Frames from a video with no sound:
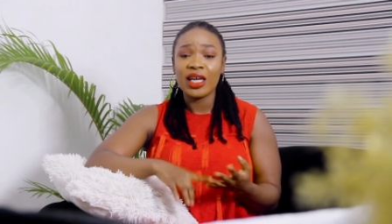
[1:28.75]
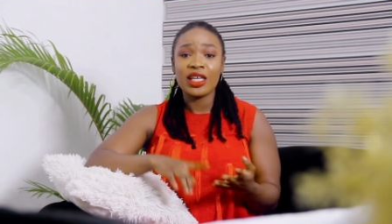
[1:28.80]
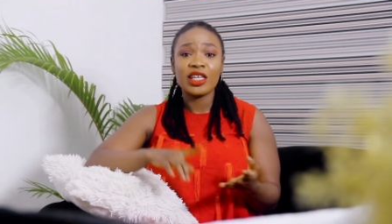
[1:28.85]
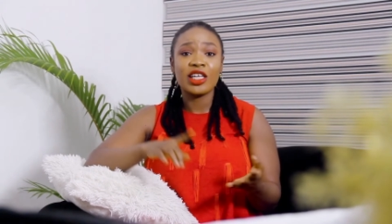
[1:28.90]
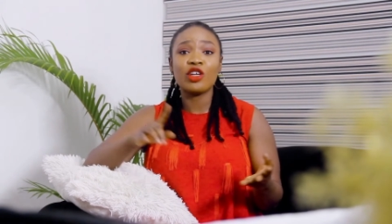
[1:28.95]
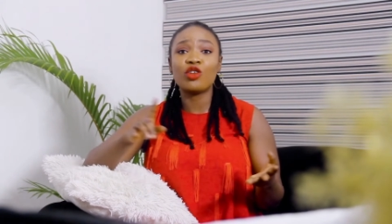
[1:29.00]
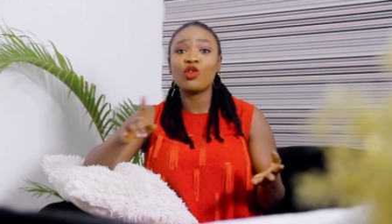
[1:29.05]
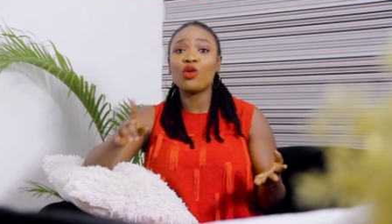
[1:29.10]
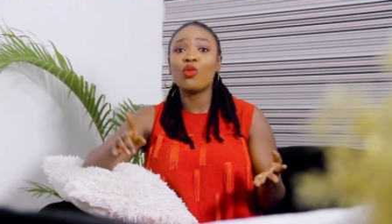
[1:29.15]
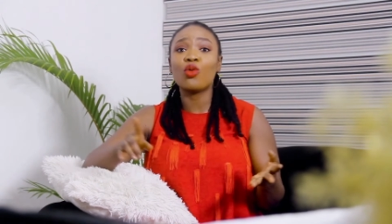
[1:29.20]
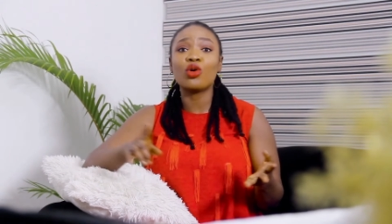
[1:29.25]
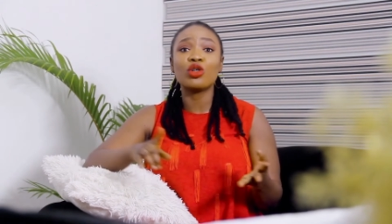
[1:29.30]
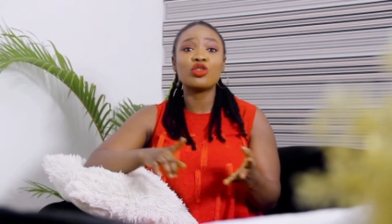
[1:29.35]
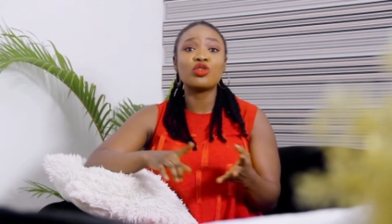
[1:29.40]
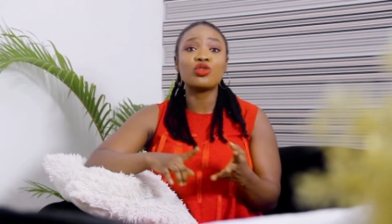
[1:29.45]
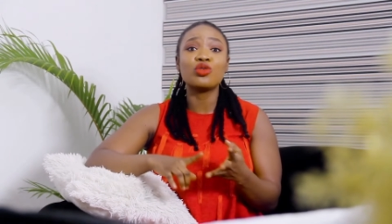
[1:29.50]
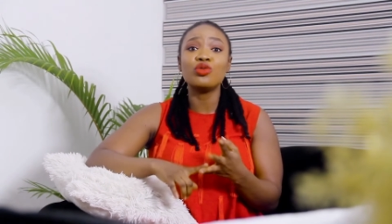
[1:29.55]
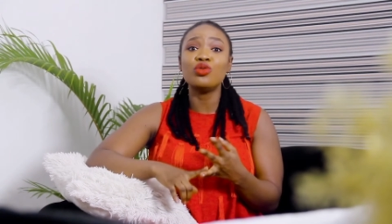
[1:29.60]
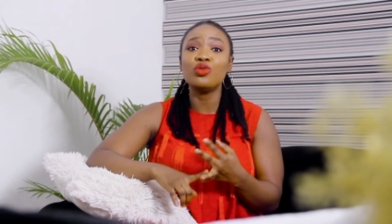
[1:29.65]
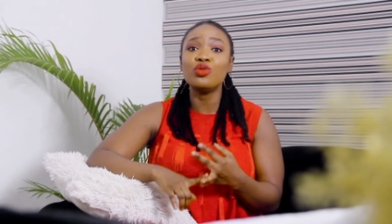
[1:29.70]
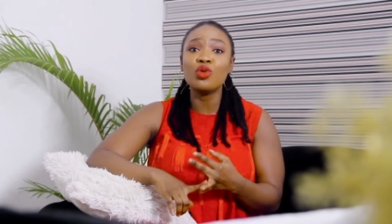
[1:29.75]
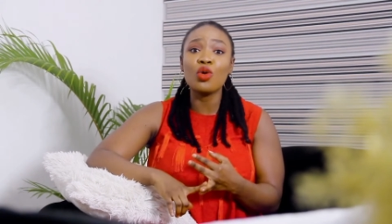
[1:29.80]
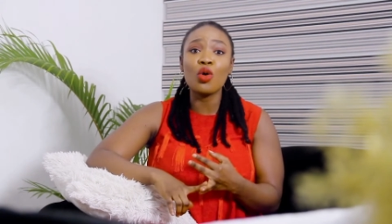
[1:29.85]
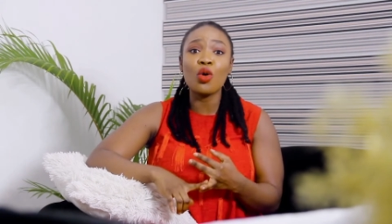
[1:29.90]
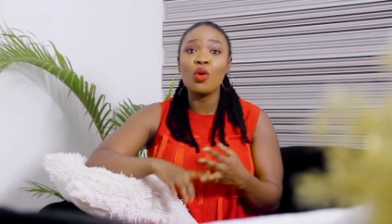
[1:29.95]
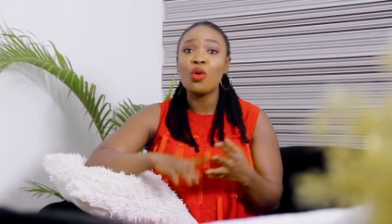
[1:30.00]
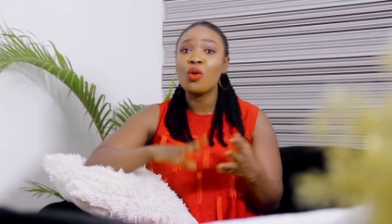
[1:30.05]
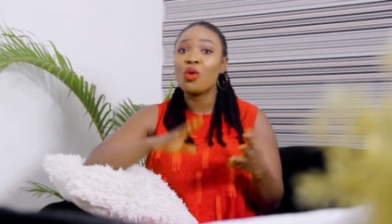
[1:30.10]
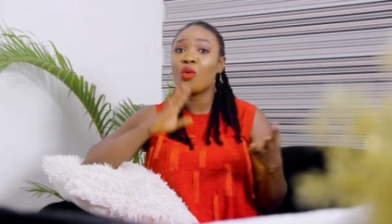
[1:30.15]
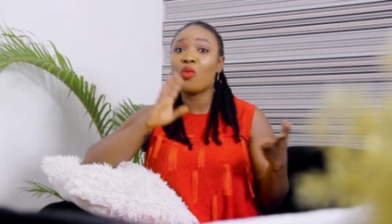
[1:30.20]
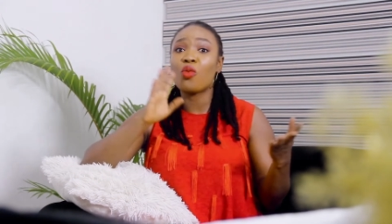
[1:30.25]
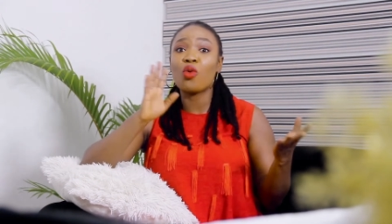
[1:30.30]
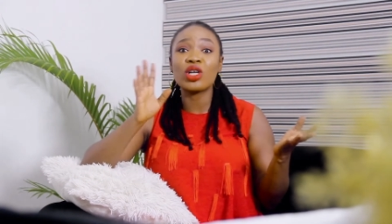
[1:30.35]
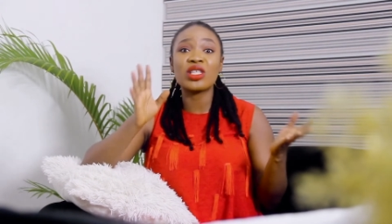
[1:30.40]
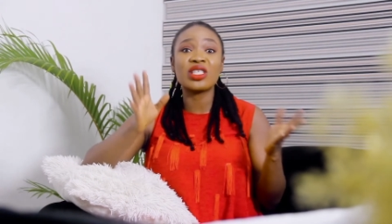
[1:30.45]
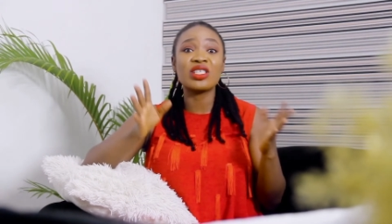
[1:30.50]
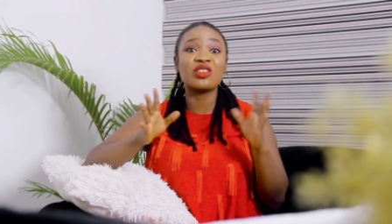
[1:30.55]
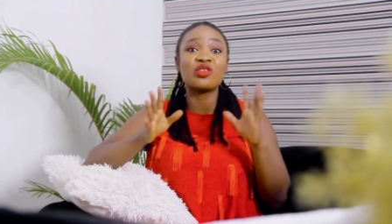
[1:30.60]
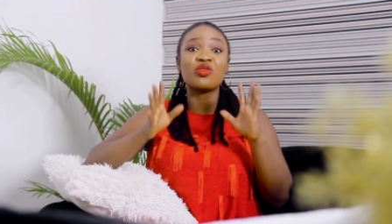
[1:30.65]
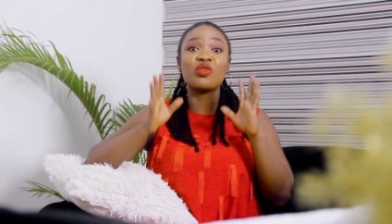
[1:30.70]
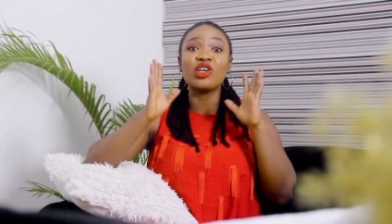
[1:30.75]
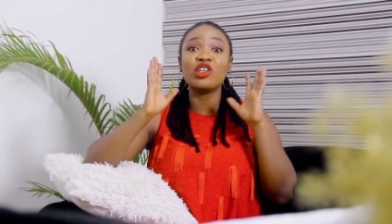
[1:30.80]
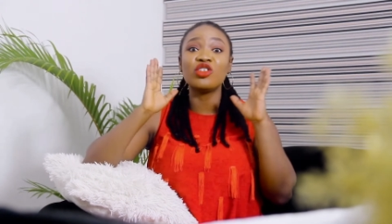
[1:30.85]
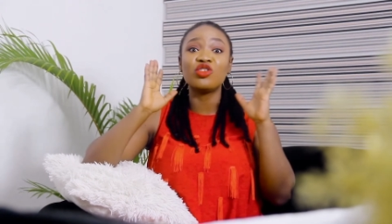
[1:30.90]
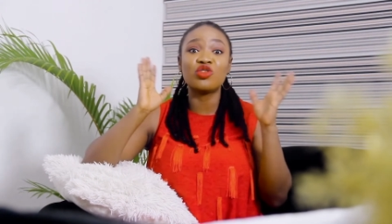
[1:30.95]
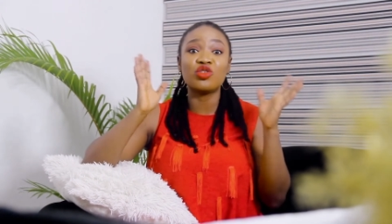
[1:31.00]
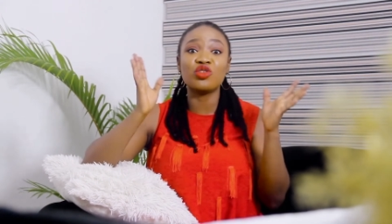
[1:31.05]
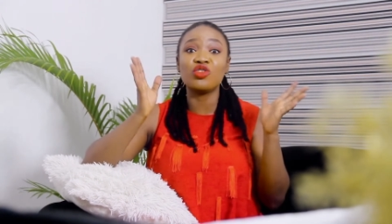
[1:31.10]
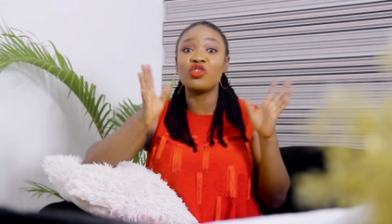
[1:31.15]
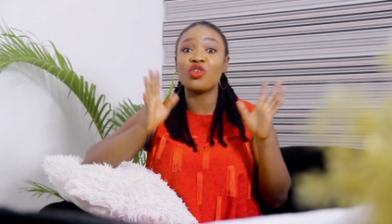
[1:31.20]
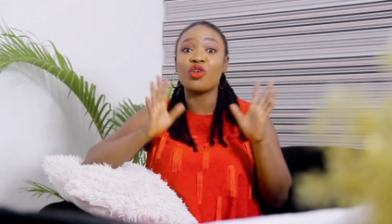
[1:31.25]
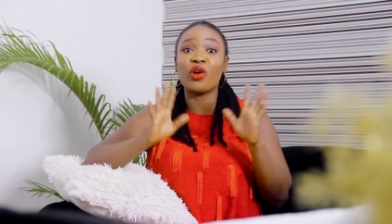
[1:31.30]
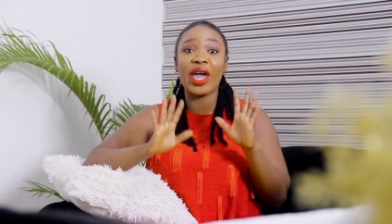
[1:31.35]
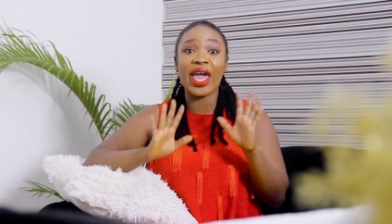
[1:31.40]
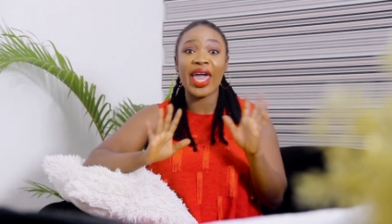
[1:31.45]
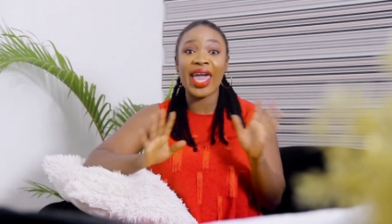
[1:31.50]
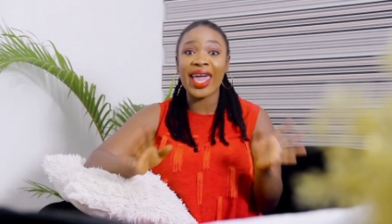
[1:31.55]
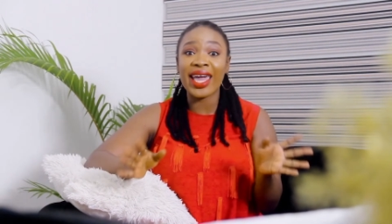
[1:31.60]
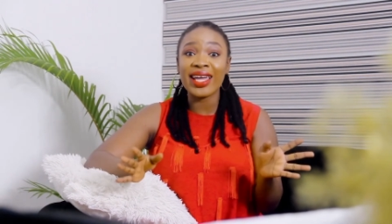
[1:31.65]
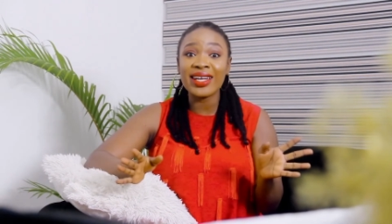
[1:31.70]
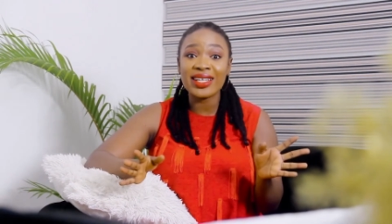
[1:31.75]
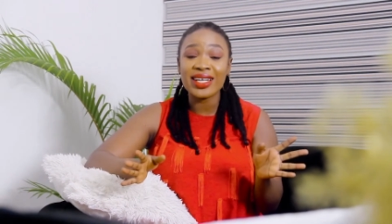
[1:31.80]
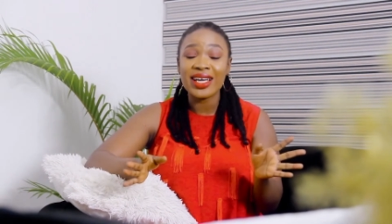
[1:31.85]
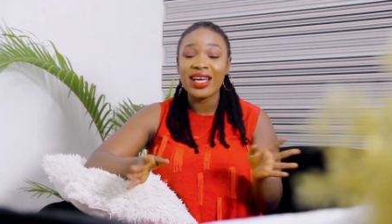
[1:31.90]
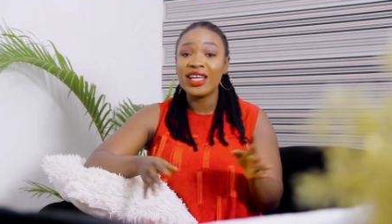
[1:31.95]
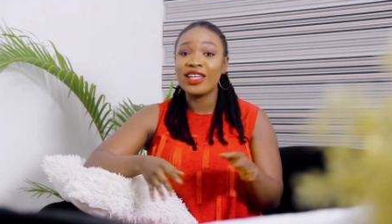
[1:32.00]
They don't want to know what is going through your head.